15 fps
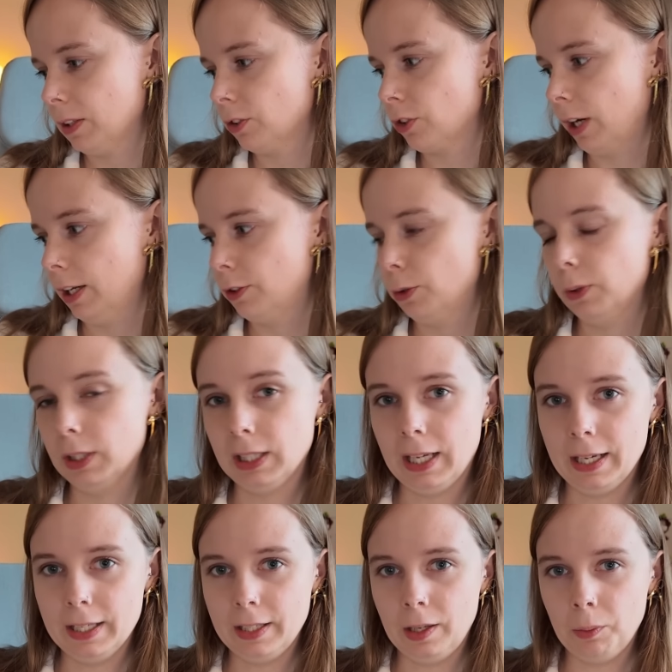tried to
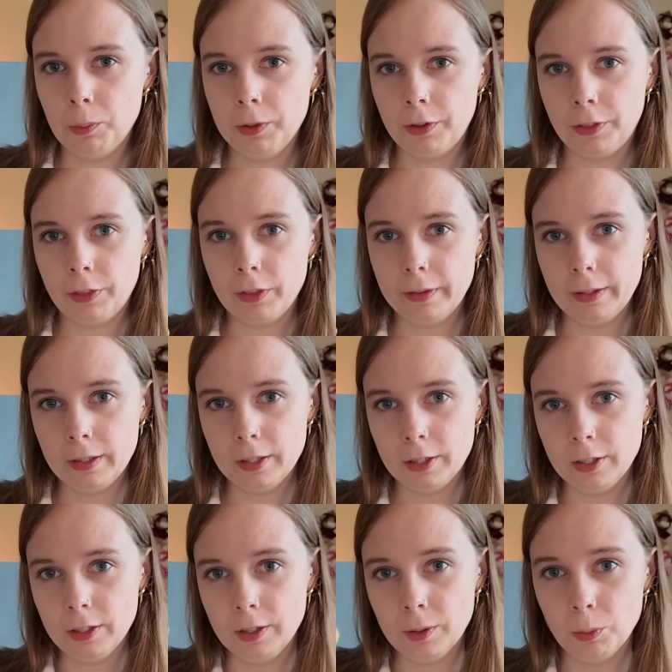align it with
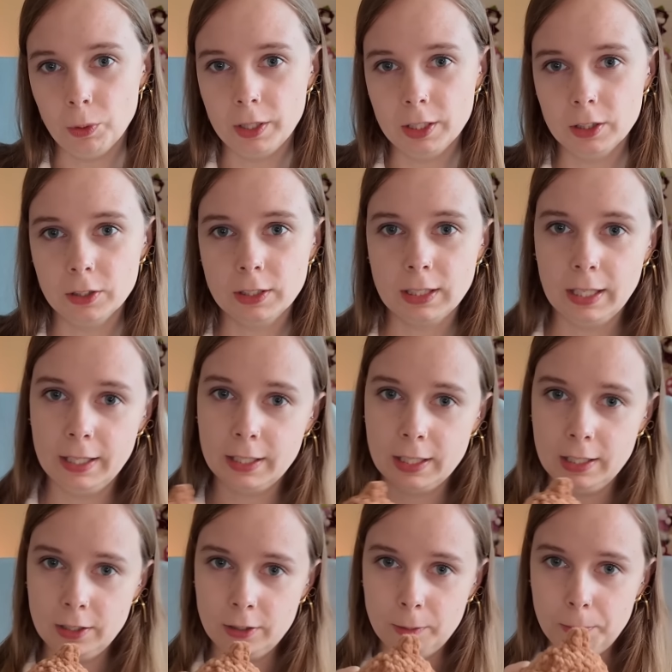what it looked like
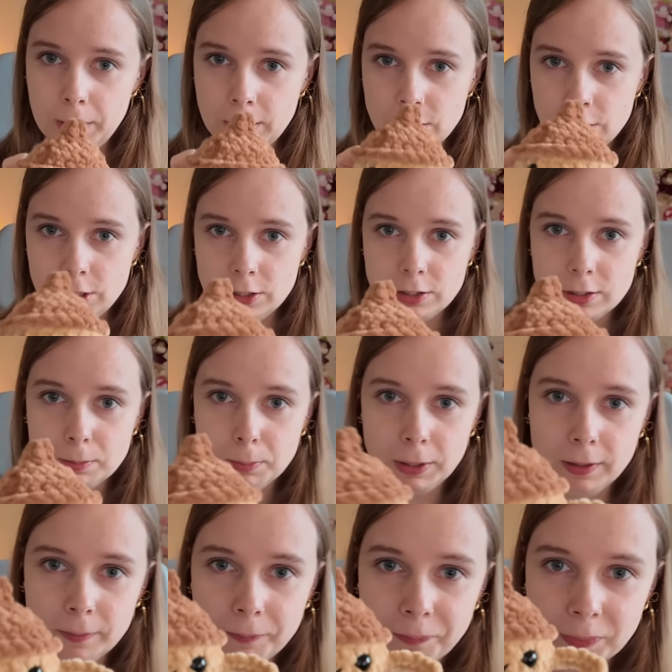in her pictures,
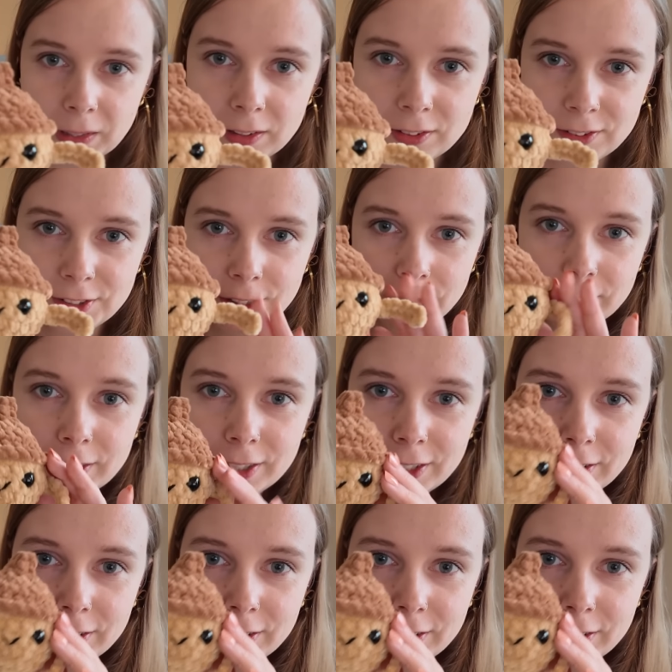but still,